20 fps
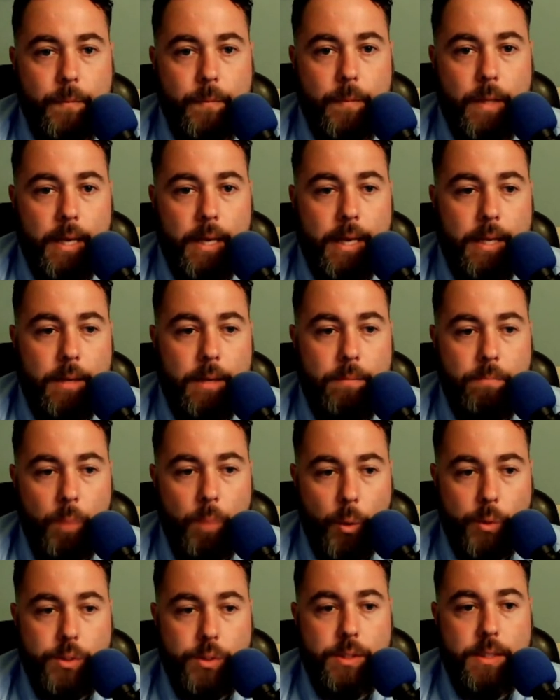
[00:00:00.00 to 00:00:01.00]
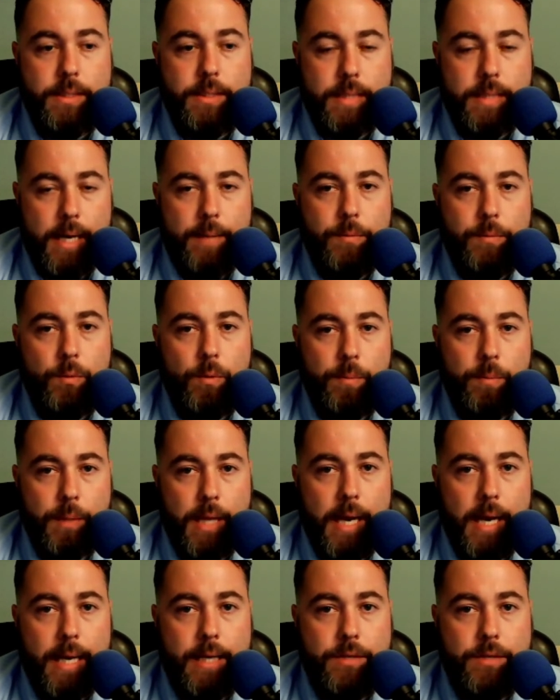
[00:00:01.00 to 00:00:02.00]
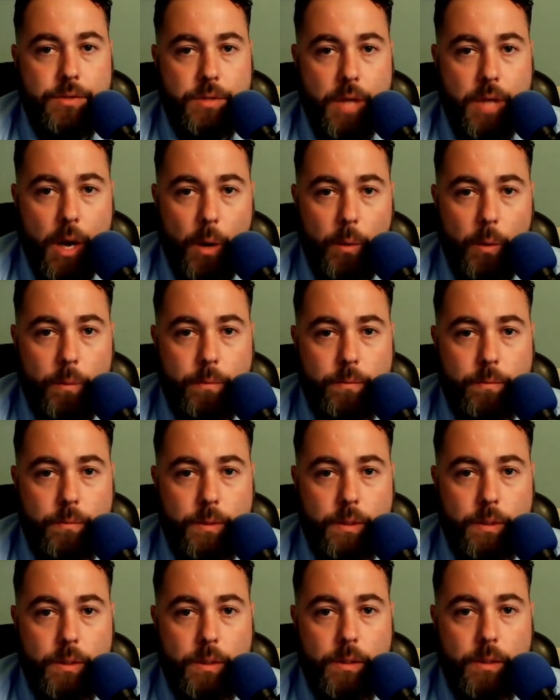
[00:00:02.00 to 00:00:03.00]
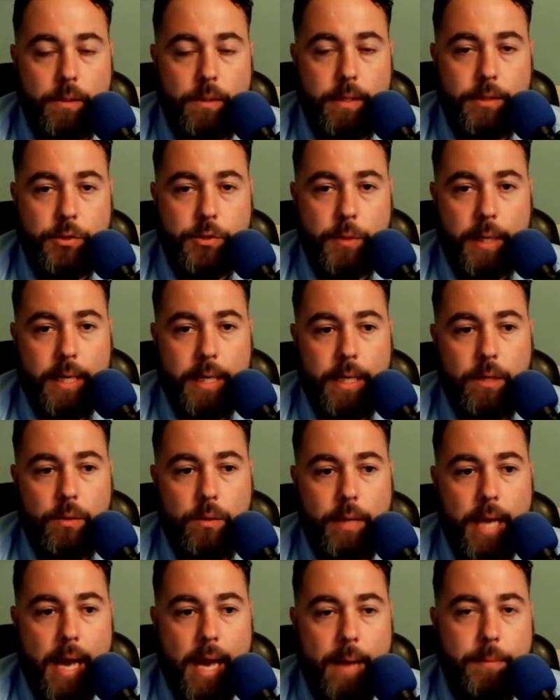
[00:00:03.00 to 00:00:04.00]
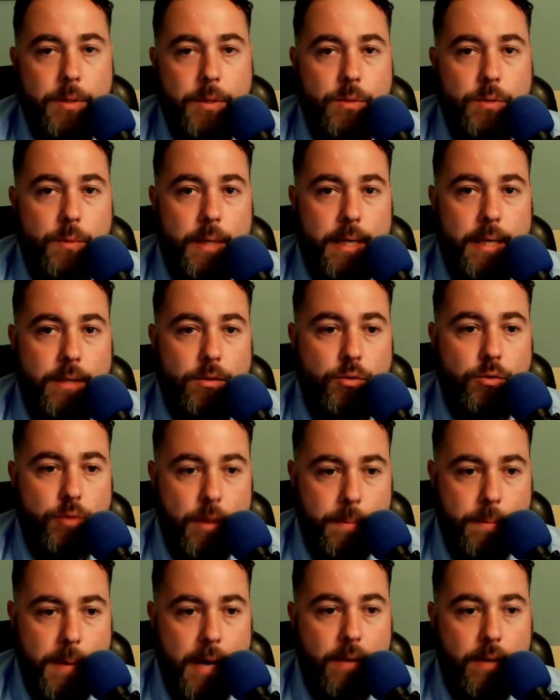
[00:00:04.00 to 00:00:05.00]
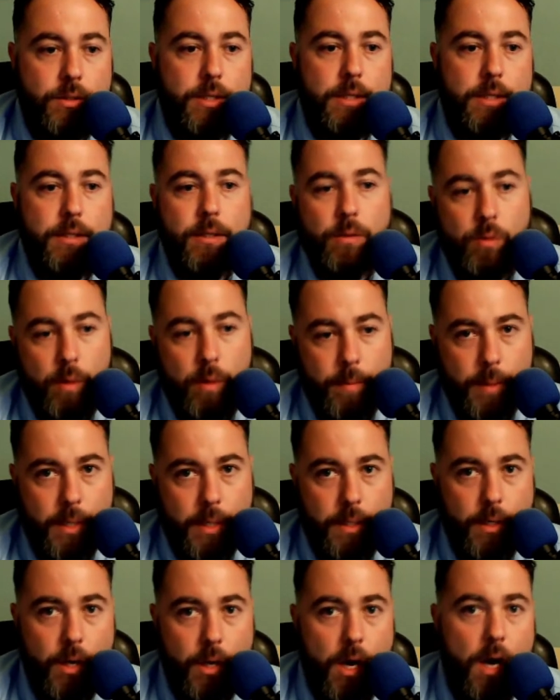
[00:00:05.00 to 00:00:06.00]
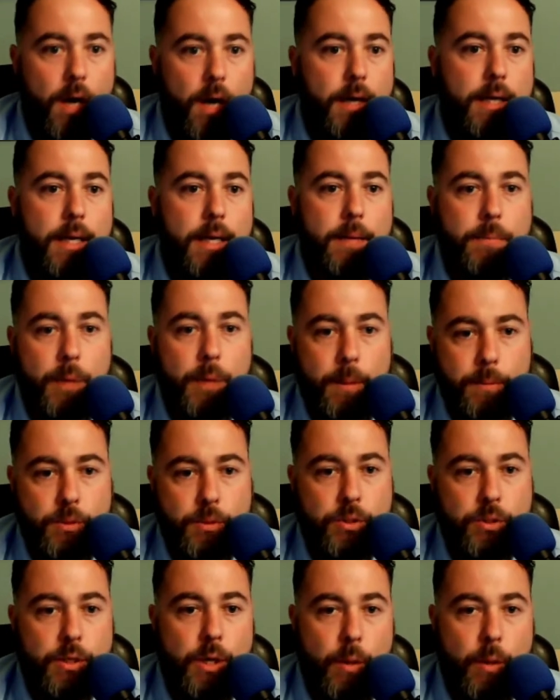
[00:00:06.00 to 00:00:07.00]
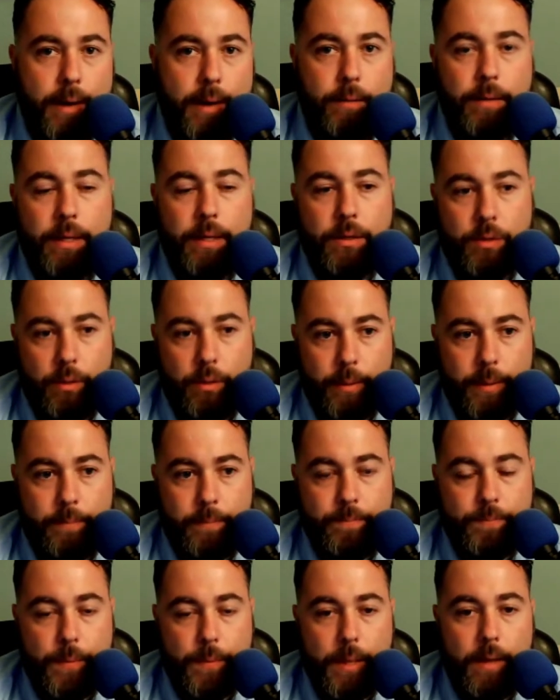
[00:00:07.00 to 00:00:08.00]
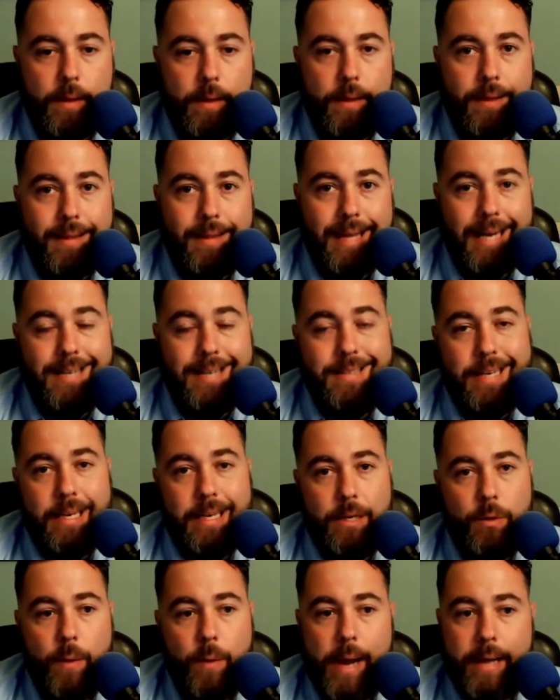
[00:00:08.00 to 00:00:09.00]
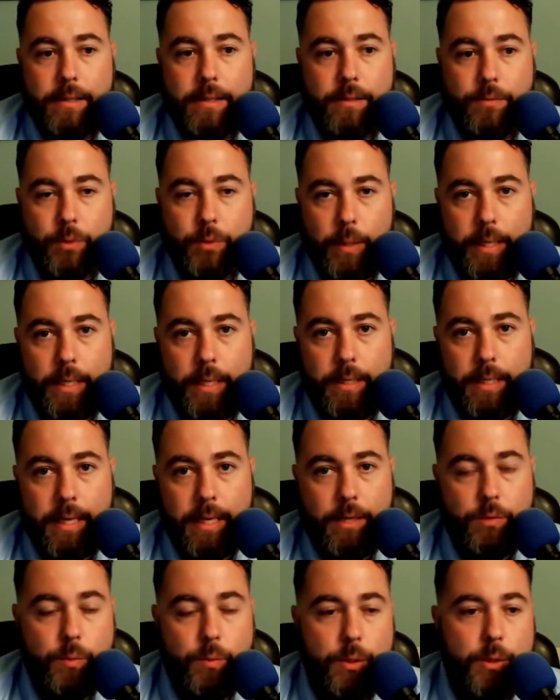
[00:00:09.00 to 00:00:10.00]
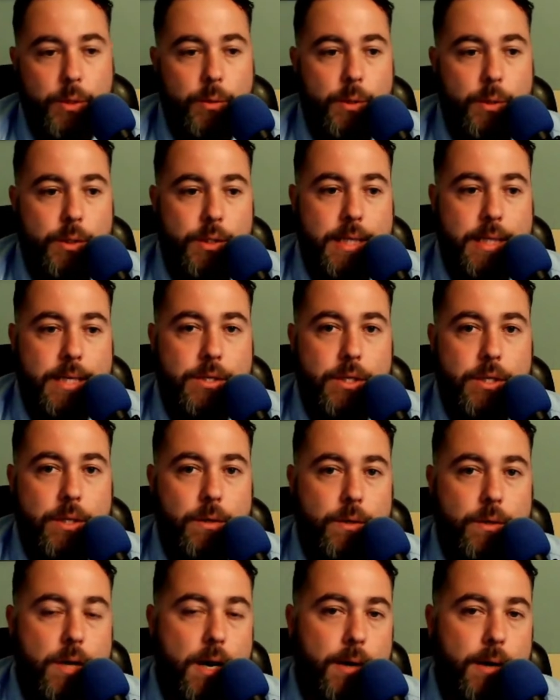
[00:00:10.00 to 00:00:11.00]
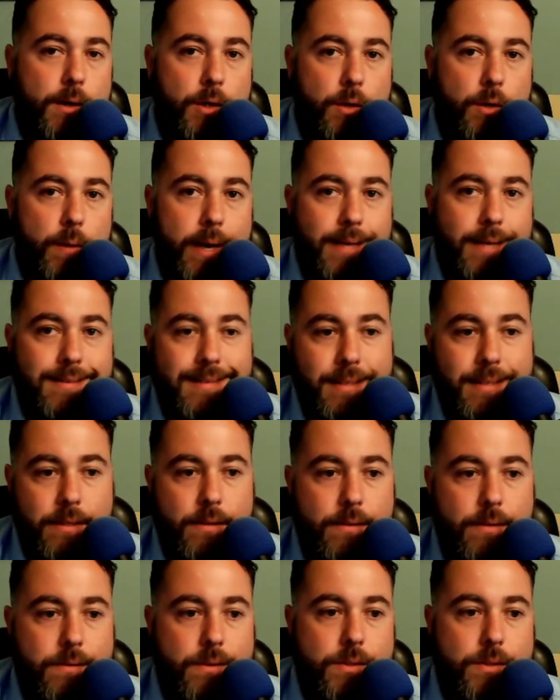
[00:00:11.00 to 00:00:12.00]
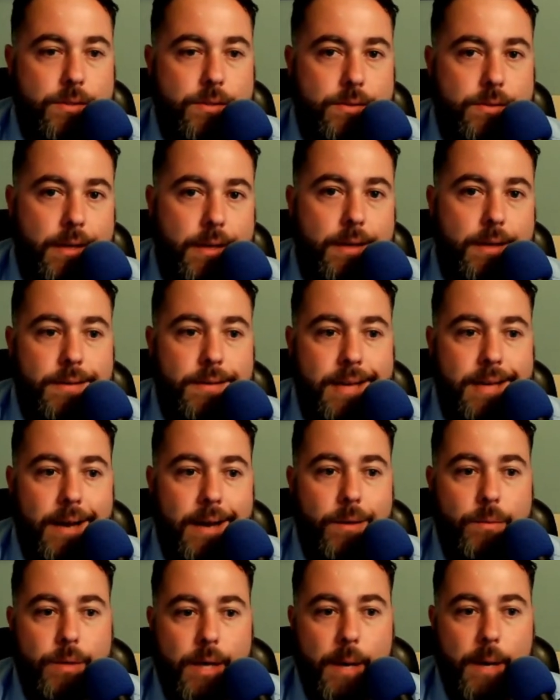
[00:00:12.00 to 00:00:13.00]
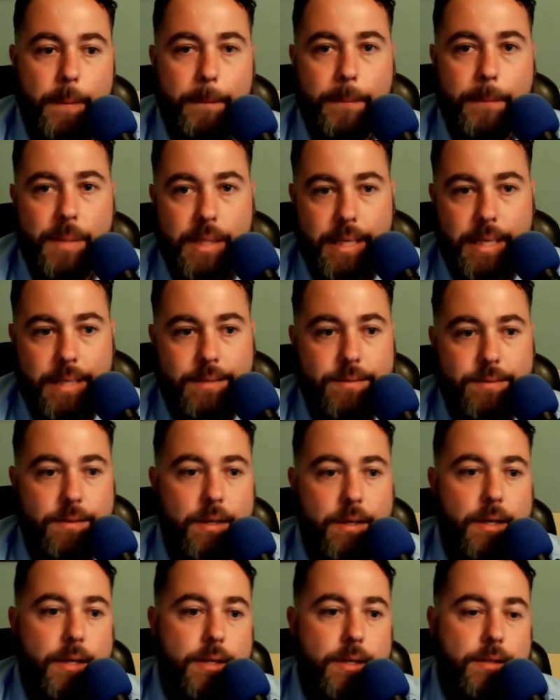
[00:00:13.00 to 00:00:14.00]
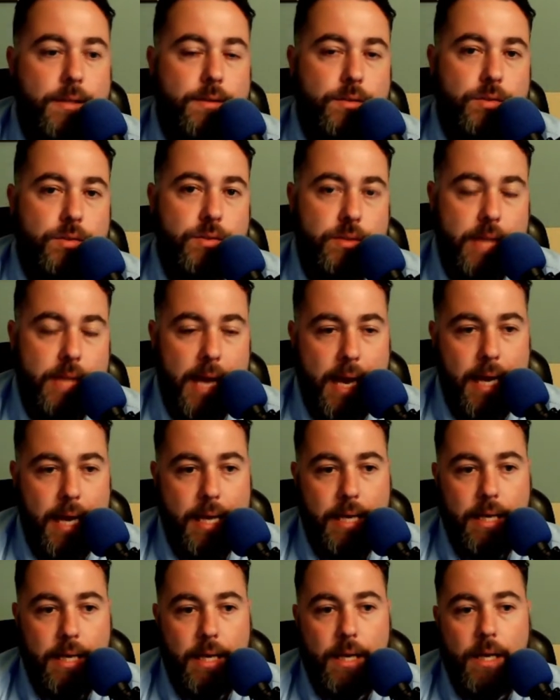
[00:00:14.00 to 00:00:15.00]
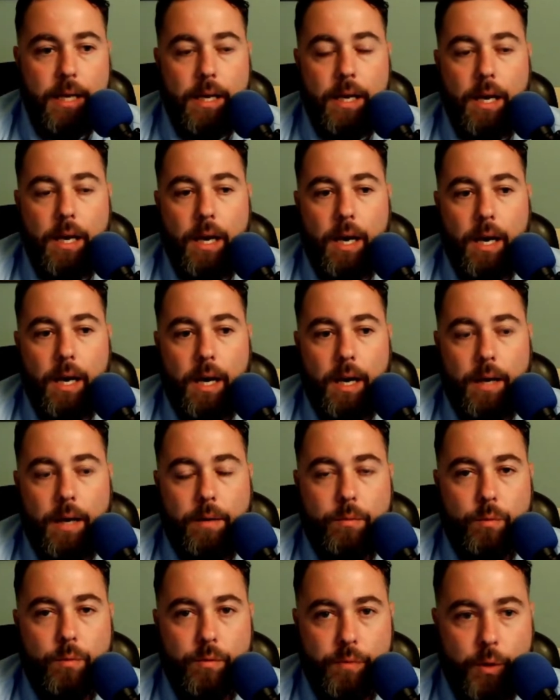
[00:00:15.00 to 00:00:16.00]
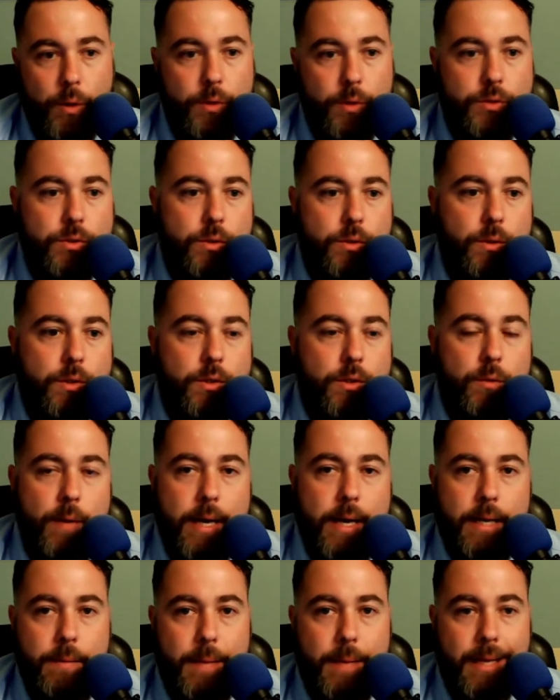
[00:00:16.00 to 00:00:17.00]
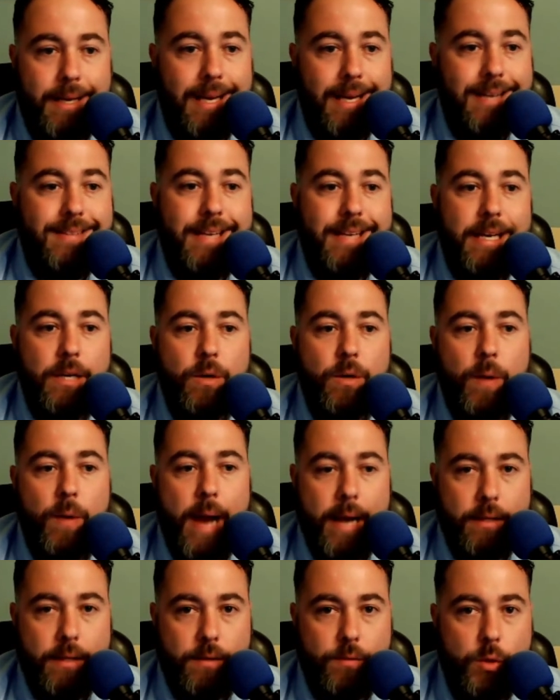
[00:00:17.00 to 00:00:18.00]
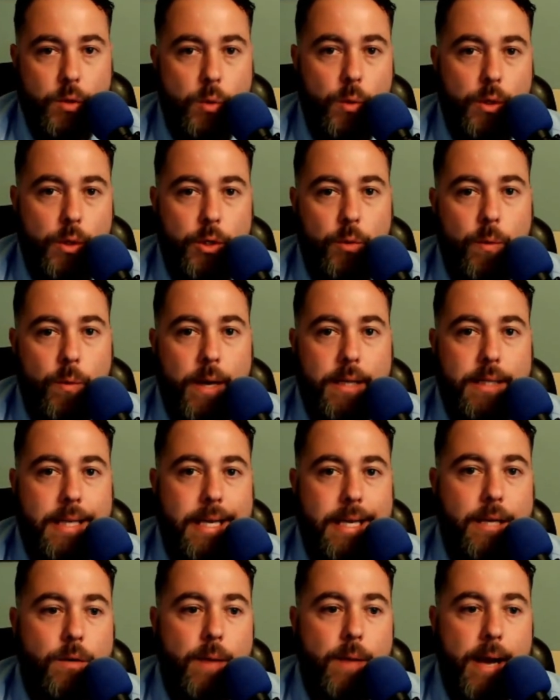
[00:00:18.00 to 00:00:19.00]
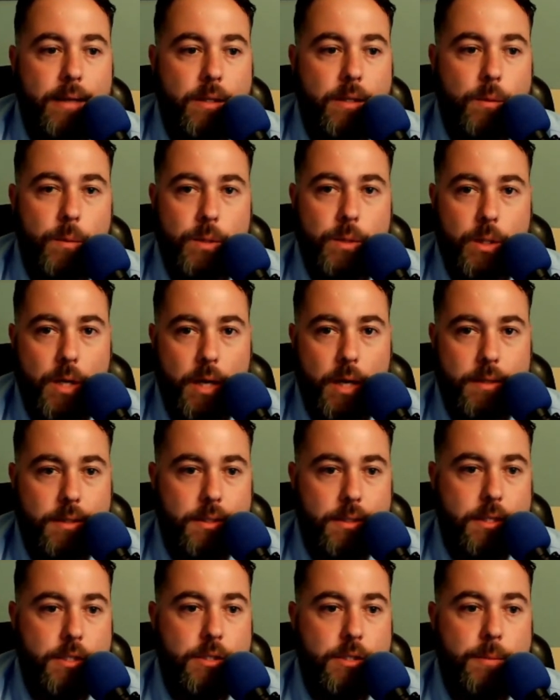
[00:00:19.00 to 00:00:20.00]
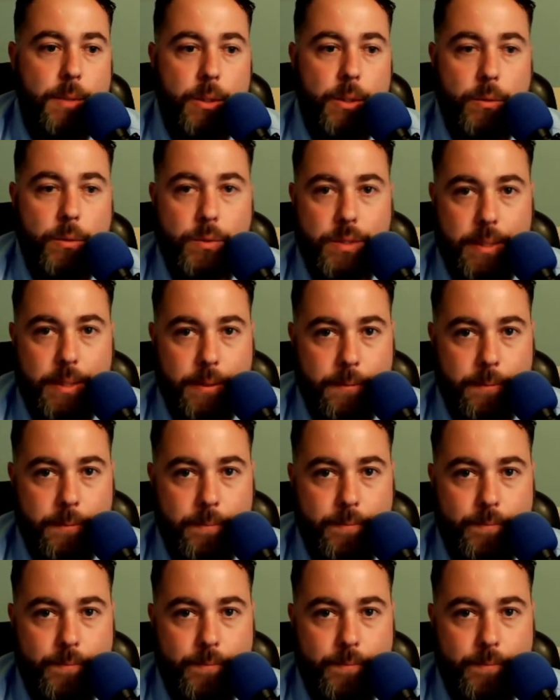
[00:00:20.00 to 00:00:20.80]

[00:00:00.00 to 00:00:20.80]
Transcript: And most of the time the reply is no. That training only happens when they get their treat pouch, get their equipment on the dog, and they purposely go out and do it. That is interactive training. That is when you are teaching your dog a direct skill, such as sit, down, come, place, stay, reverse, or direct command. That is interactive. You are directly interacting with the dog to teach them a new skill.